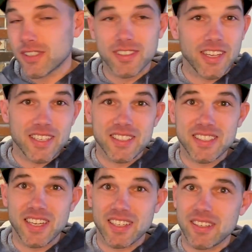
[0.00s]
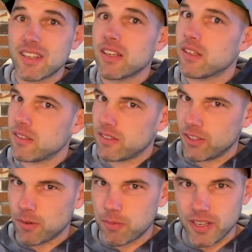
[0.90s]
like I said, a
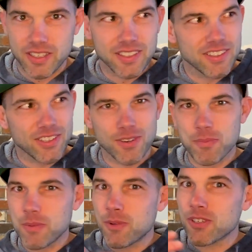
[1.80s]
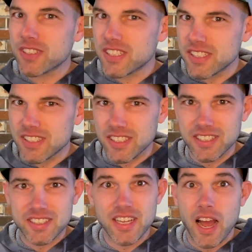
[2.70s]
little bit more
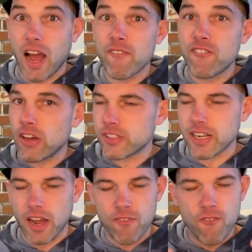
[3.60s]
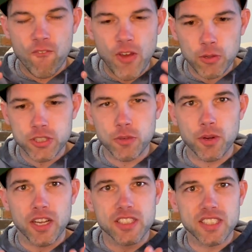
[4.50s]
seasoned. I felt it
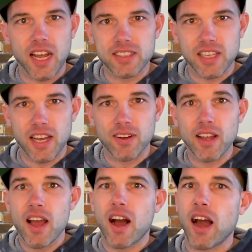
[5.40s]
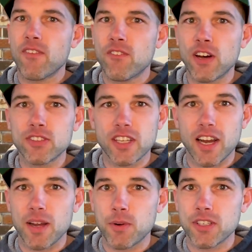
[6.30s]
when I sat down. I felt that
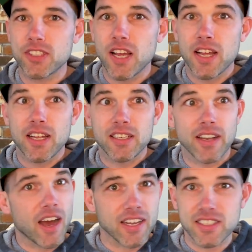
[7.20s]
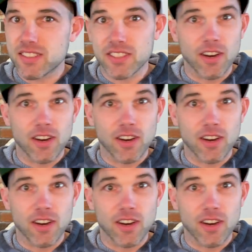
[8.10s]
I was not as,